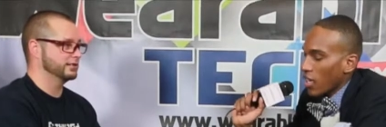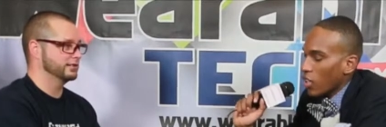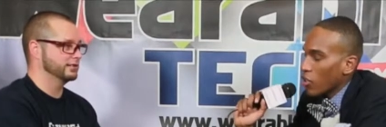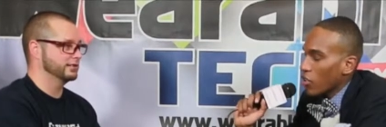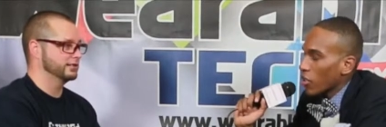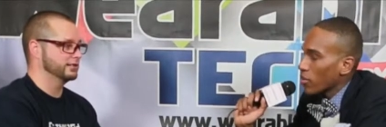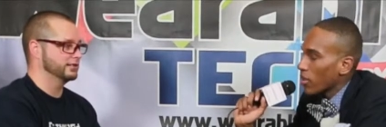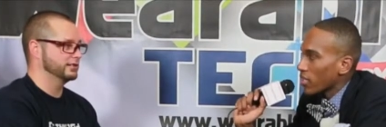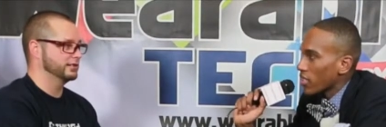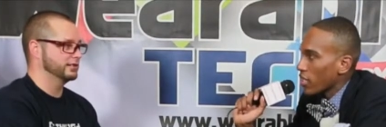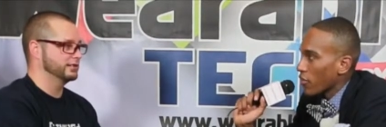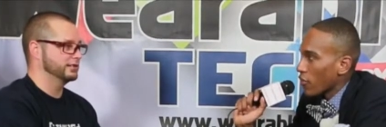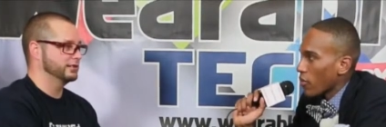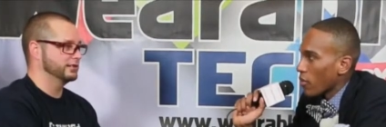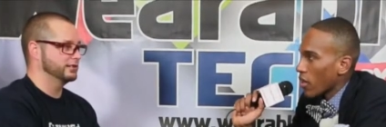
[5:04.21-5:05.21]
Speaker 1: Clothing Plus
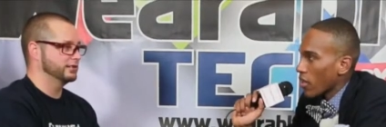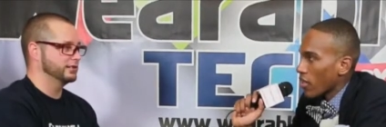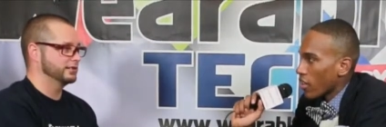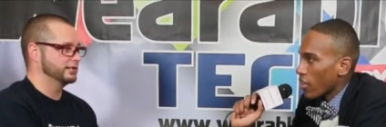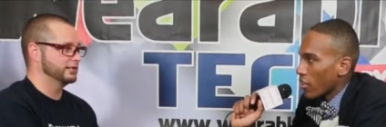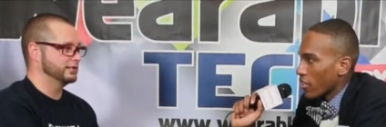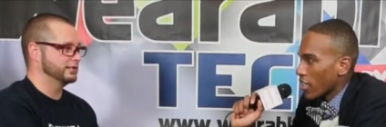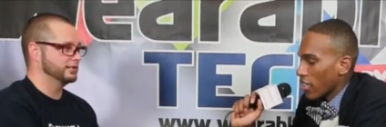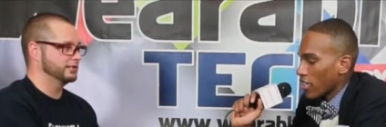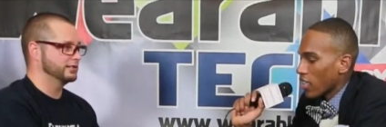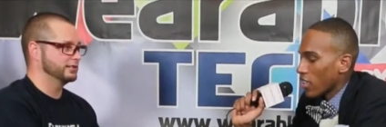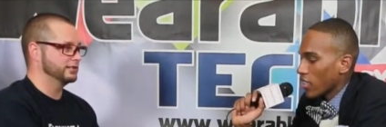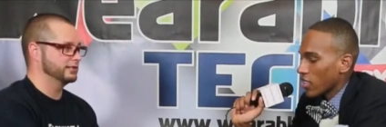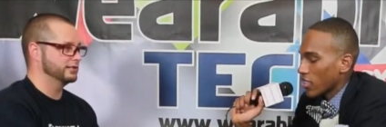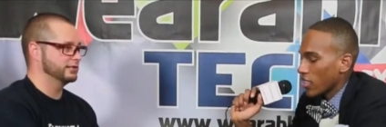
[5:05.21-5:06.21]
different from all the other
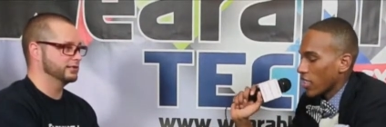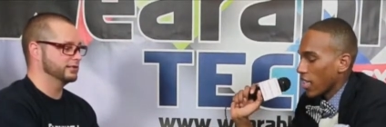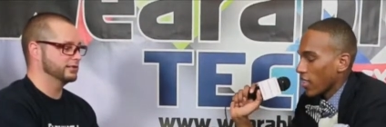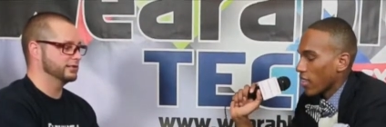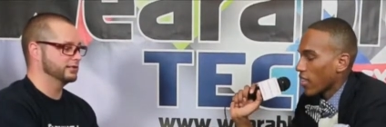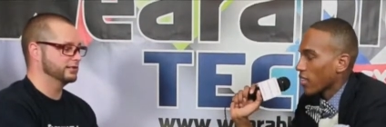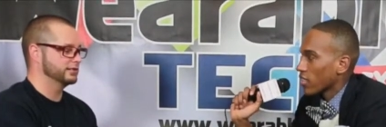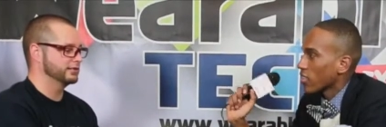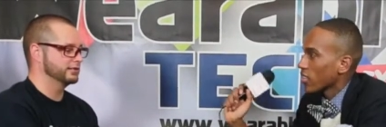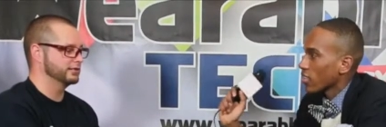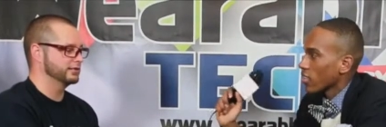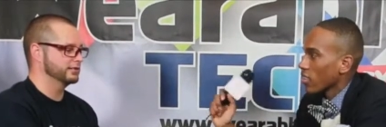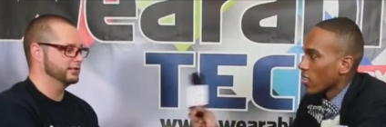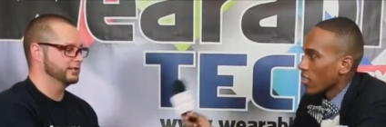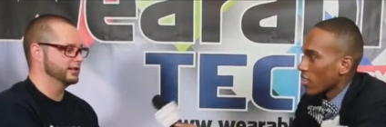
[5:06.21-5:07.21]
technologies like this?
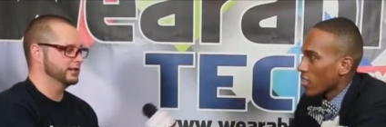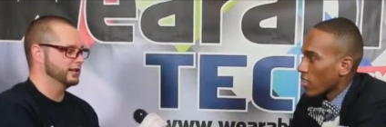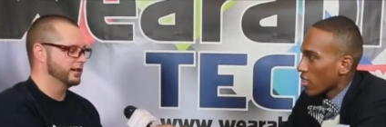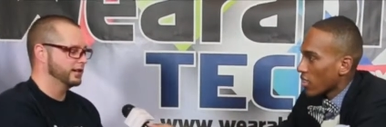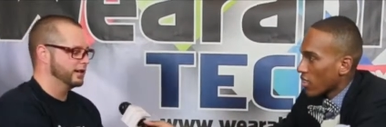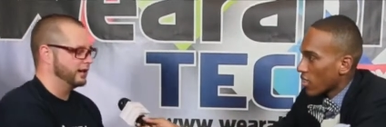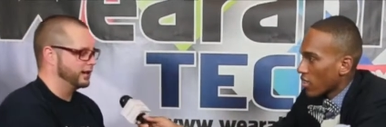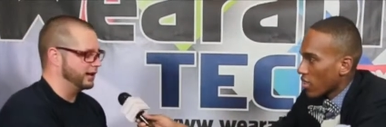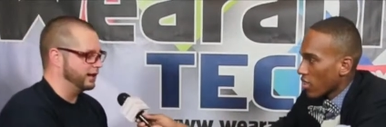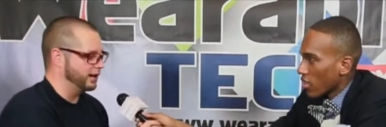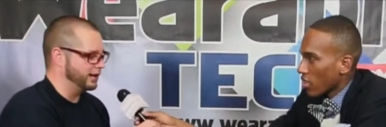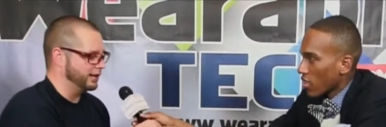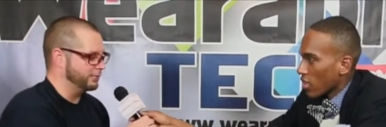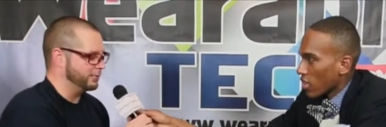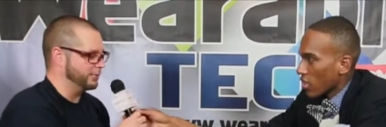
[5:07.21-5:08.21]

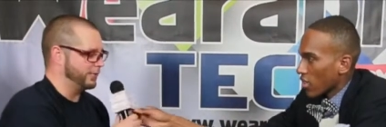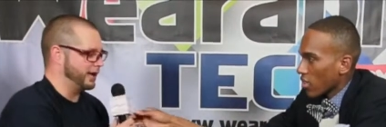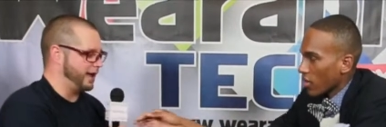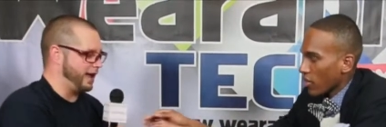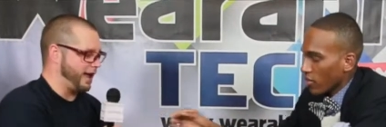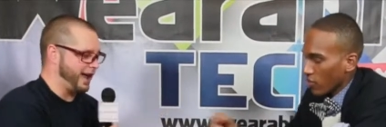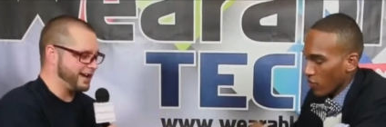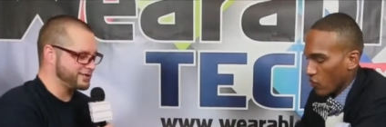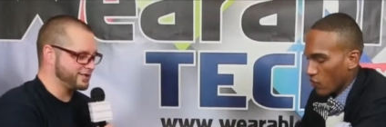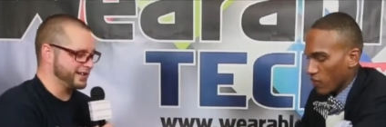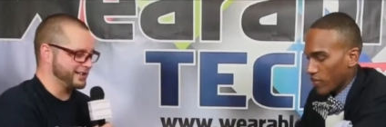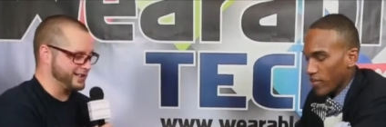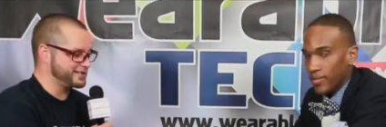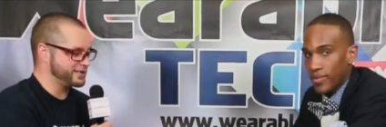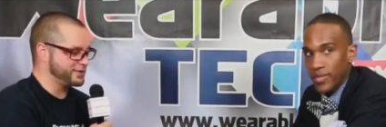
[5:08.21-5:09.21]
Speaker 2: Um,
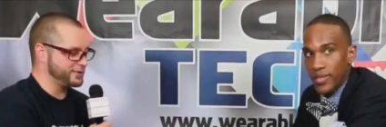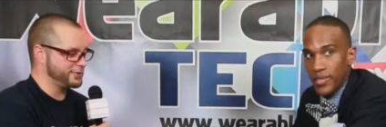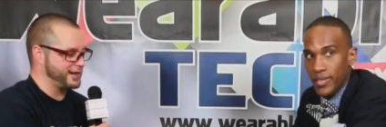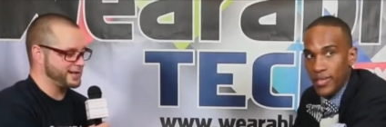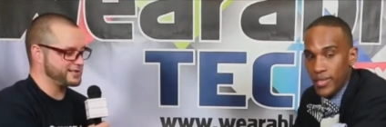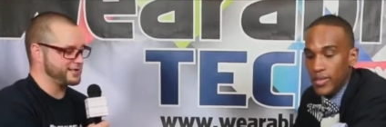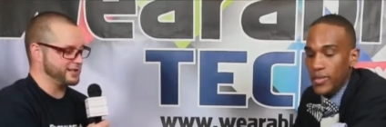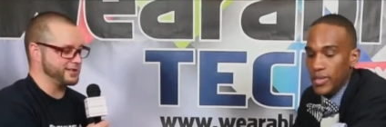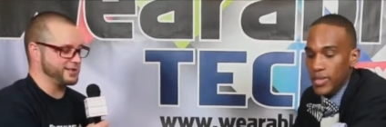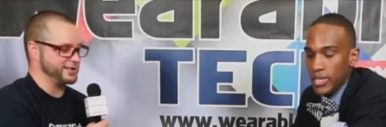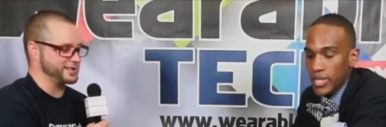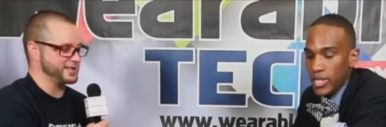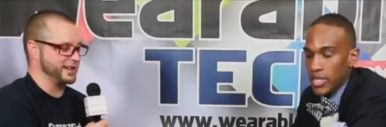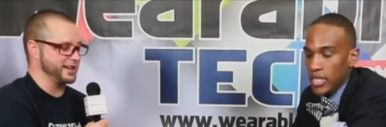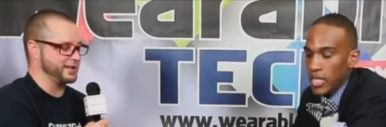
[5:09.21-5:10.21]
actually, that's a good question
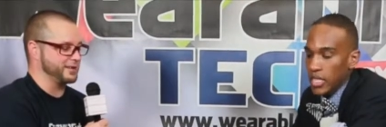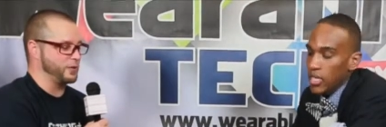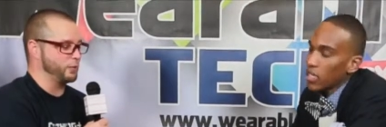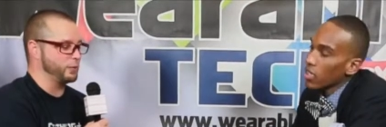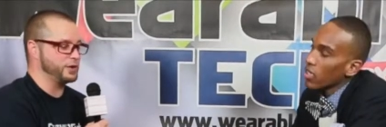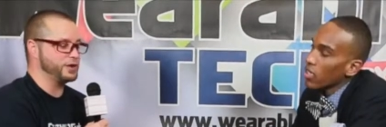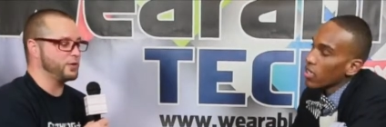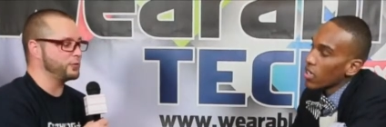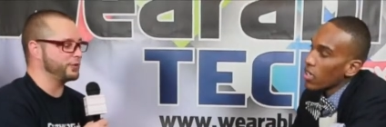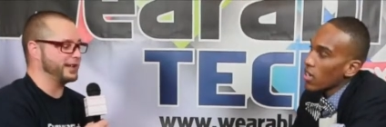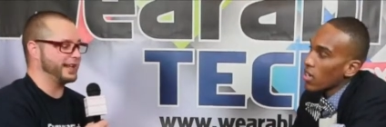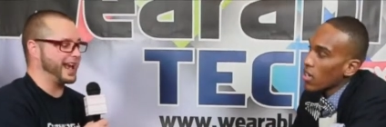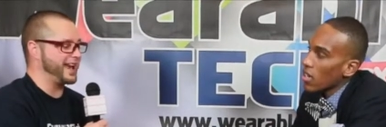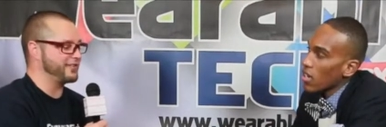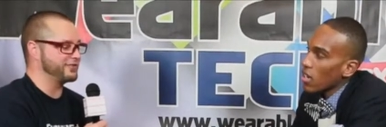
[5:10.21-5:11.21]
because uh, we don't
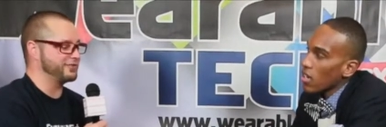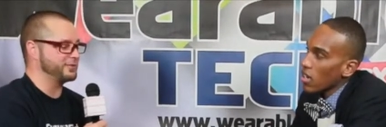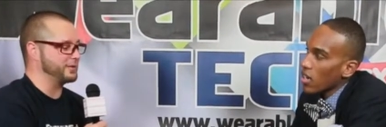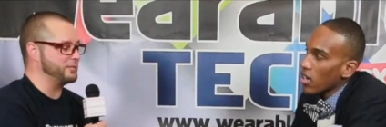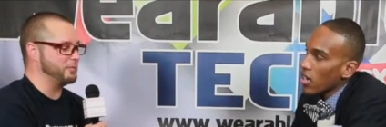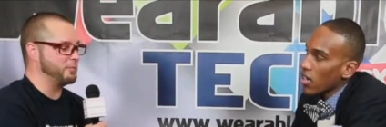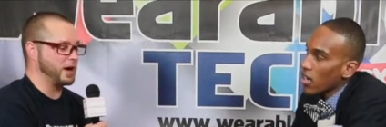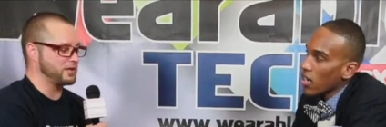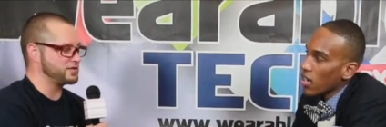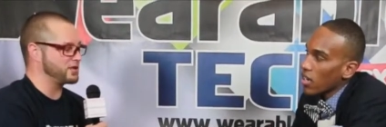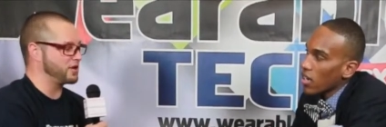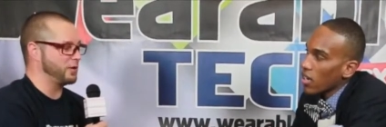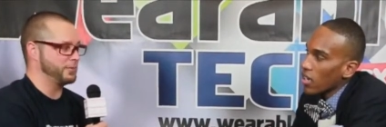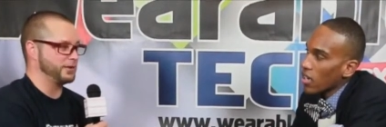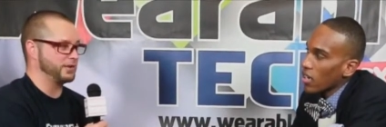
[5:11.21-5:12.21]
really have much
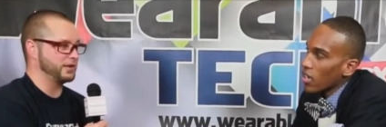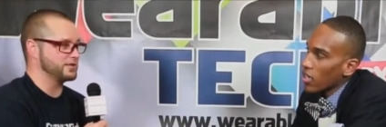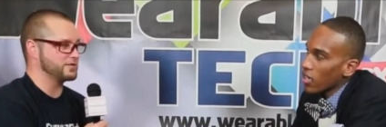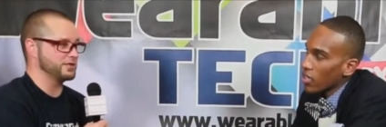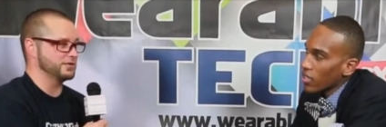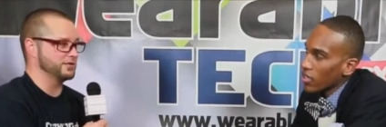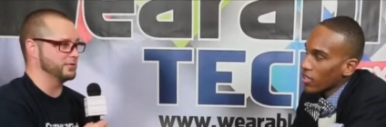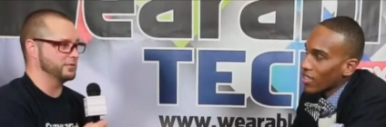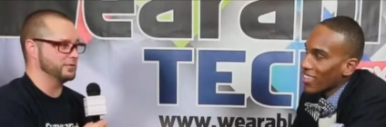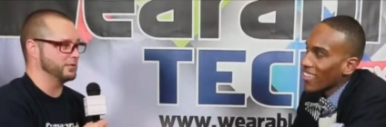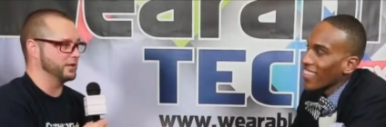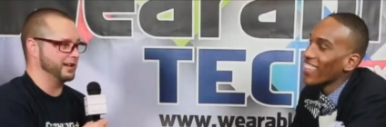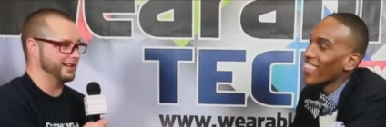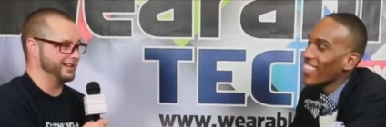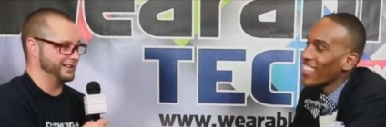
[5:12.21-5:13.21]
competition
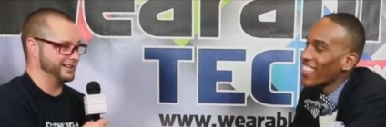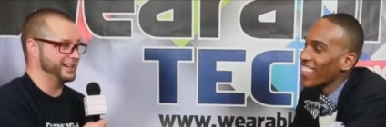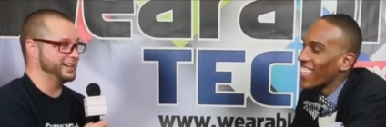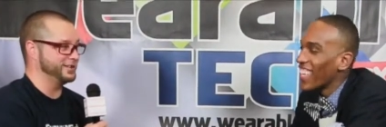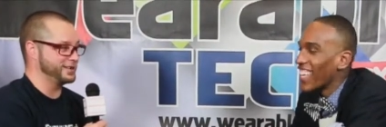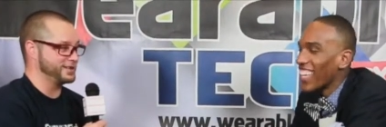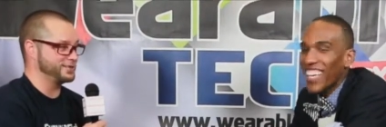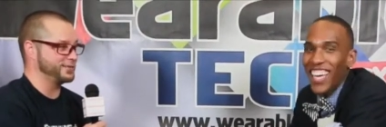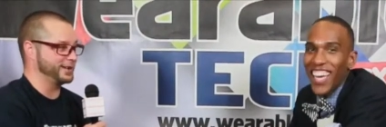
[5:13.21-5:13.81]
uh, in this